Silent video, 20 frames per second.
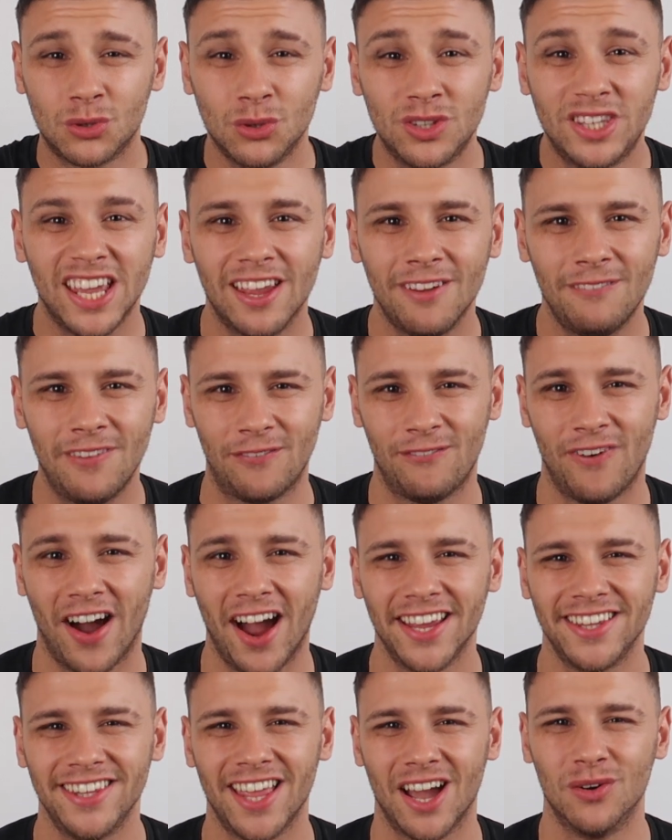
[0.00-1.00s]
Today we
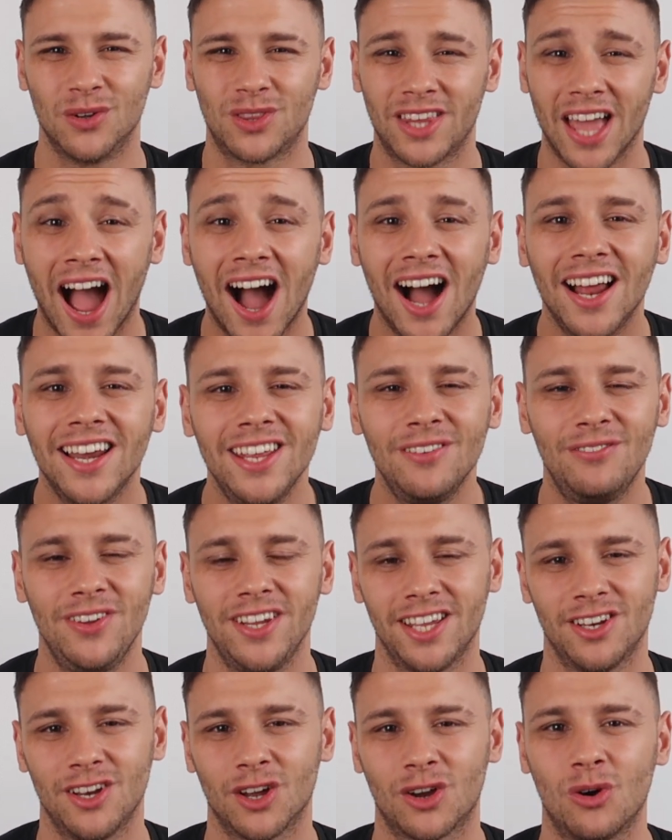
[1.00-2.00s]
find out how
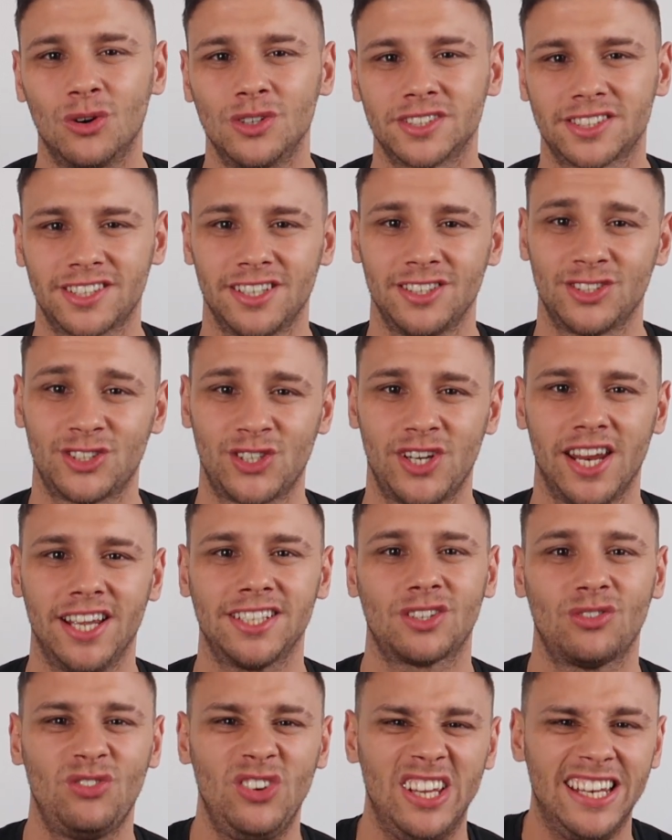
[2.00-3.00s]
living in a constant
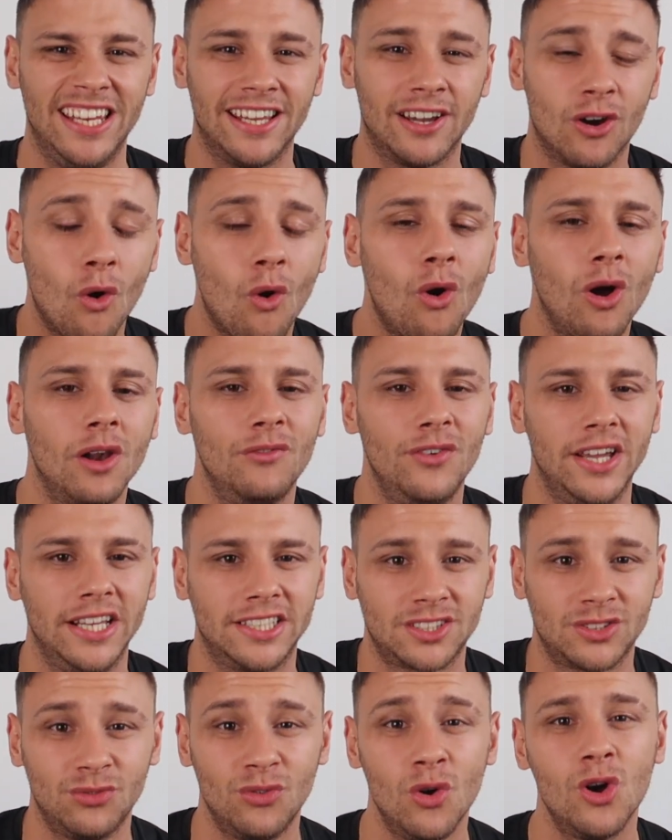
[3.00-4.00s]
stress, feeling
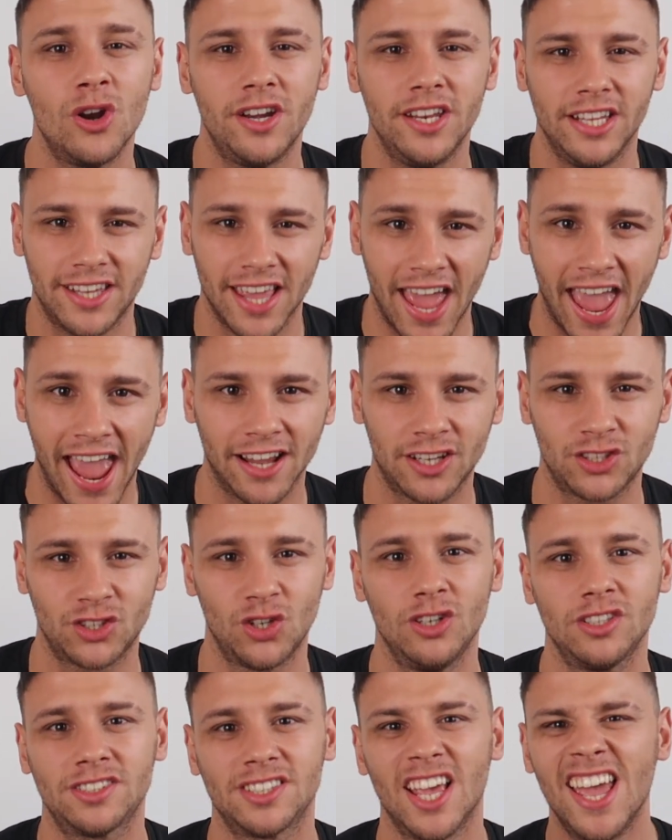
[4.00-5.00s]
always worried,
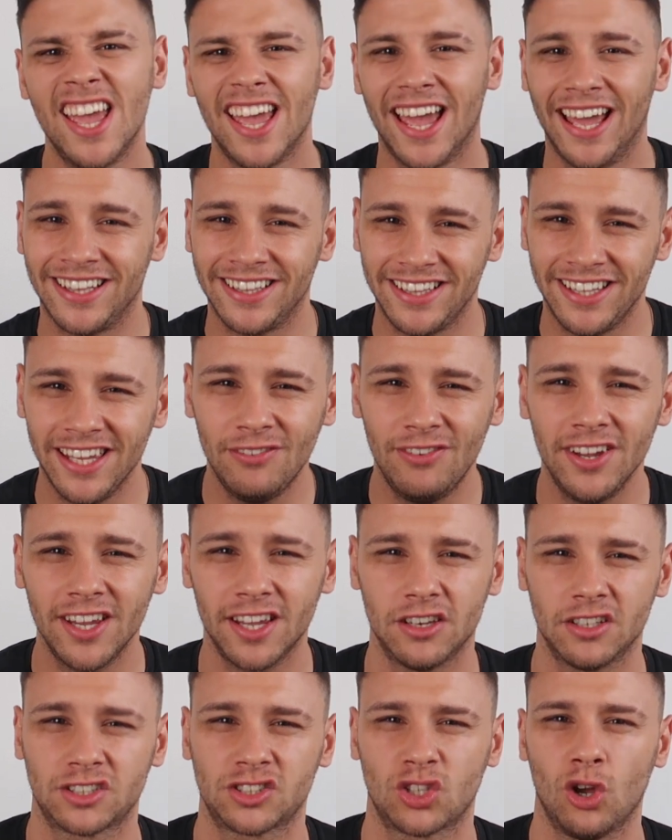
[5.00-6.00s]
anxious, and
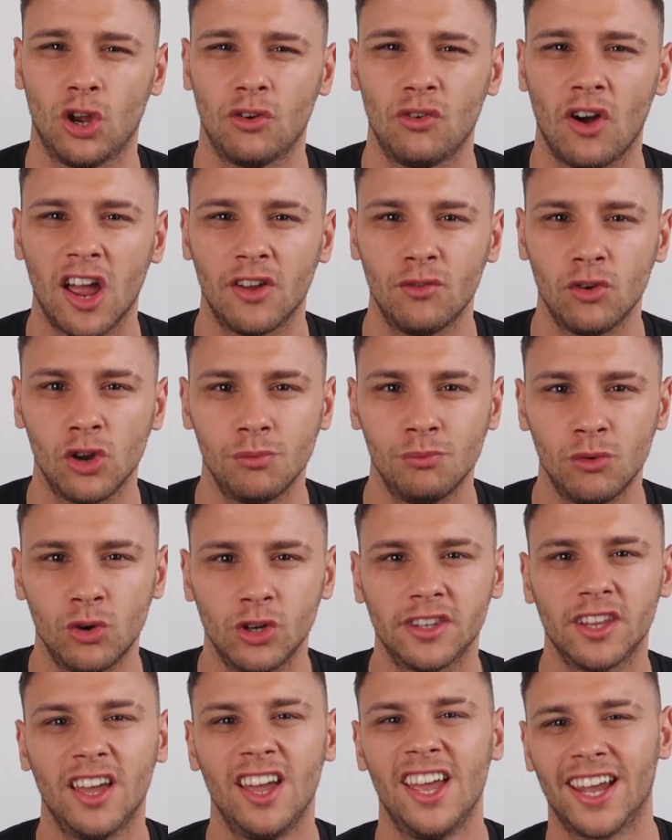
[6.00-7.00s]
living in a survival
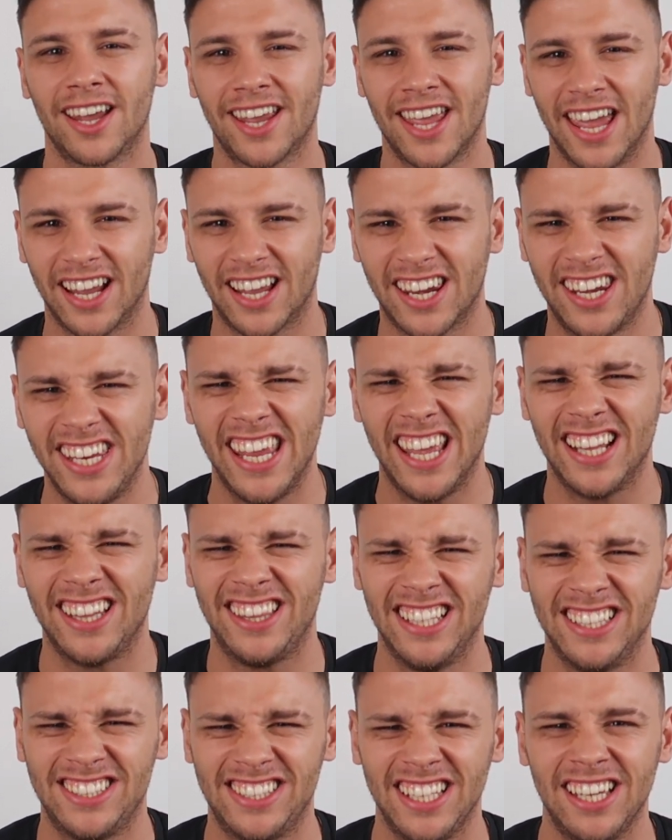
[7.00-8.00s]
mode can
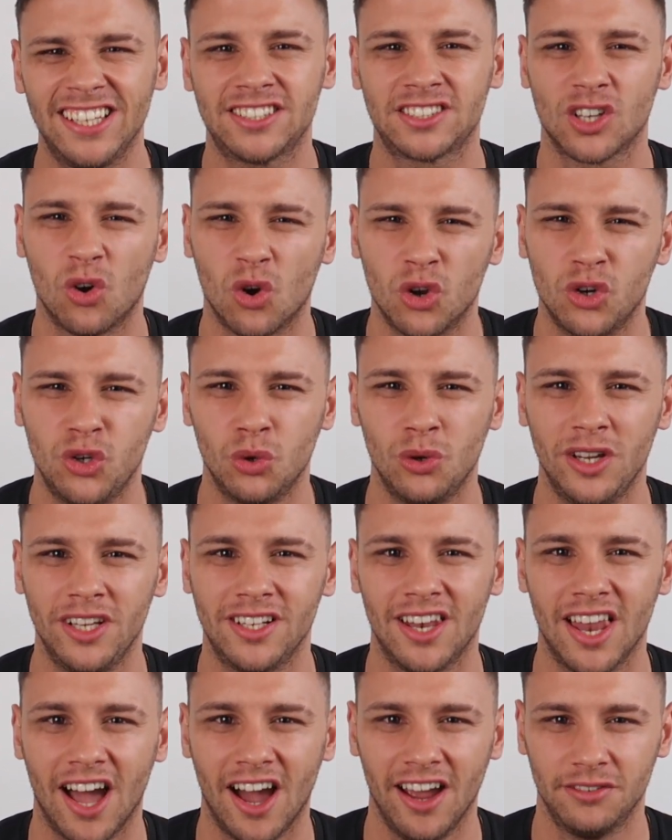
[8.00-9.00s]
create disease or
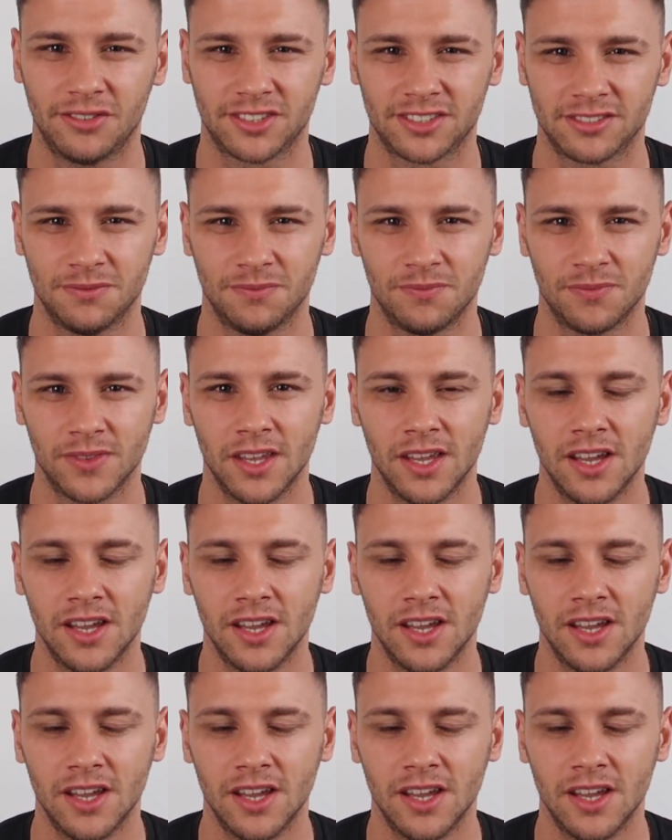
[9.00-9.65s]
ruin lives.